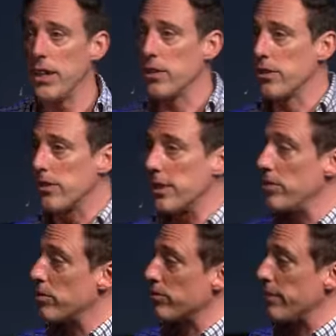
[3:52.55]
learning
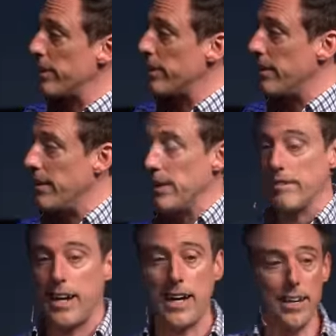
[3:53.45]
to read the
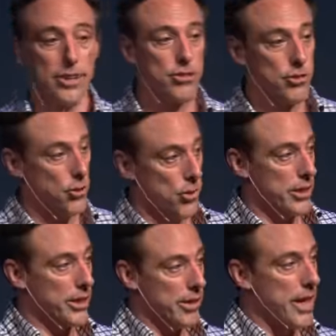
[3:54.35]
entire
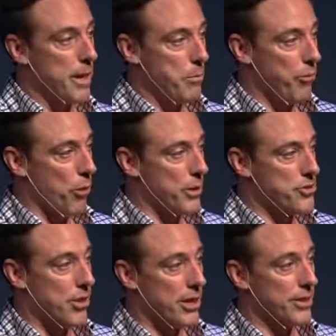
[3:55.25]
story, right, before we
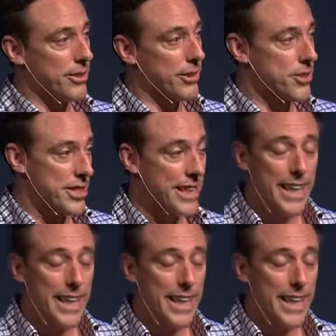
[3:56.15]
draw a conclusion.